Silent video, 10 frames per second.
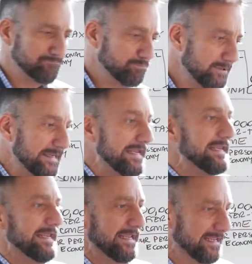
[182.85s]

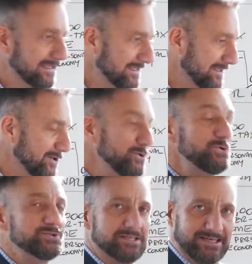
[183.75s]
bleeding,
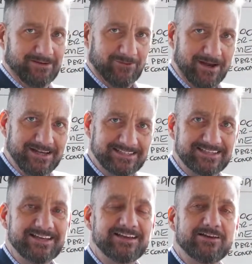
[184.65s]
losing, right?
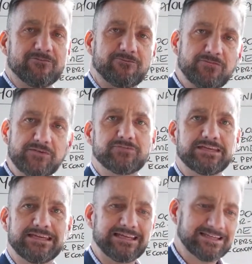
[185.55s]

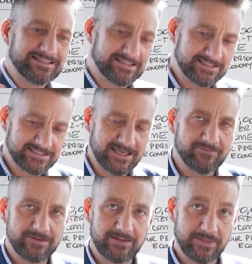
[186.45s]
$50,000 to
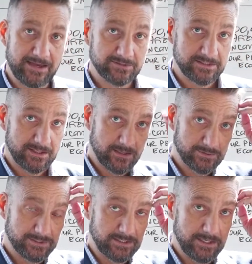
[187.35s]

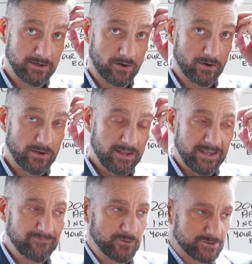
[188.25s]
$70,000 a year
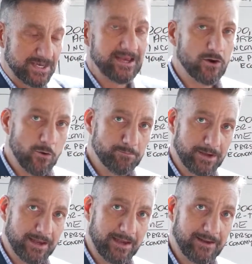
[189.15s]
if your take-home
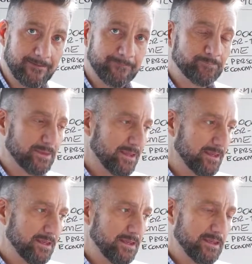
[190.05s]
pay
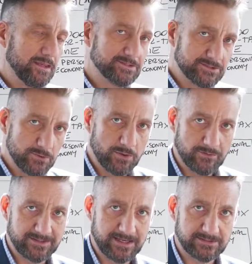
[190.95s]
is
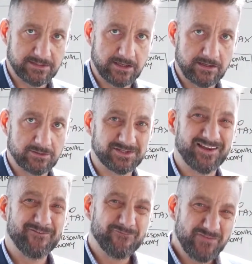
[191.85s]
$200,000.
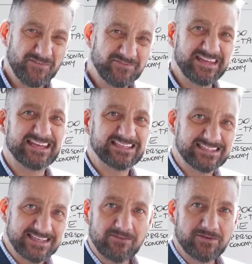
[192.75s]
$50,000 to
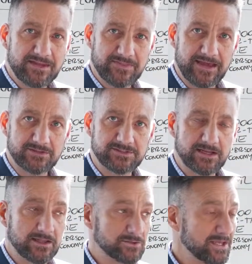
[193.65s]

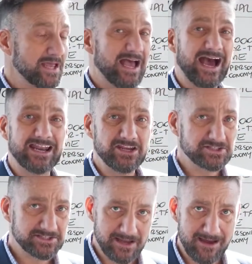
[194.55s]
$70,000. How do you
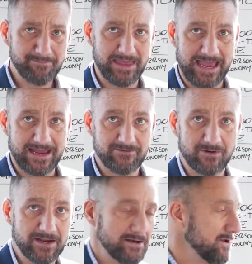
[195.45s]
stop that,
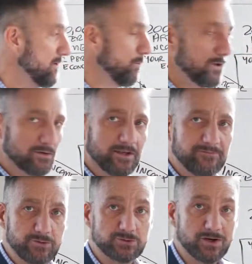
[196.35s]
right? Well,
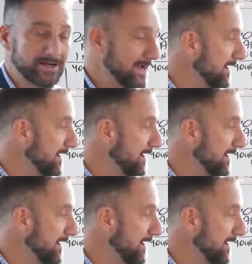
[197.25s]
if you try to